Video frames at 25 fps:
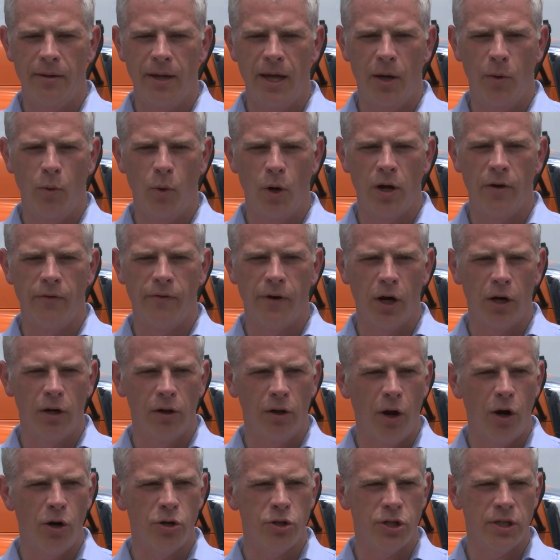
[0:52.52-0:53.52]
at one of our
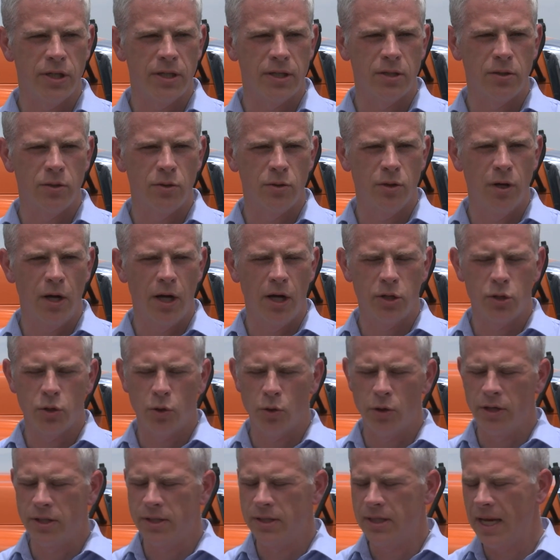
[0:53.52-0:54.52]
largest
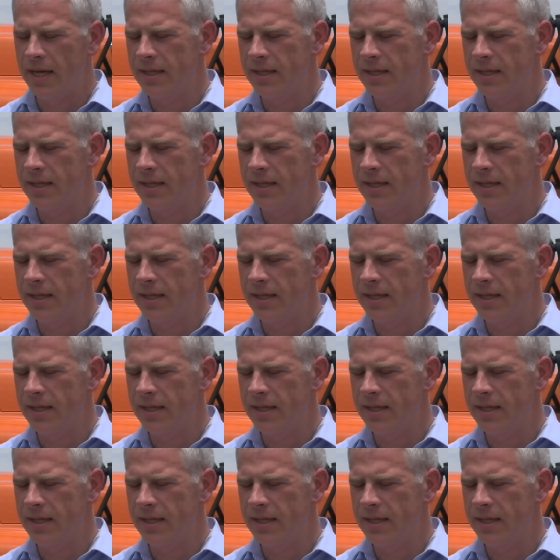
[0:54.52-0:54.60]
tourist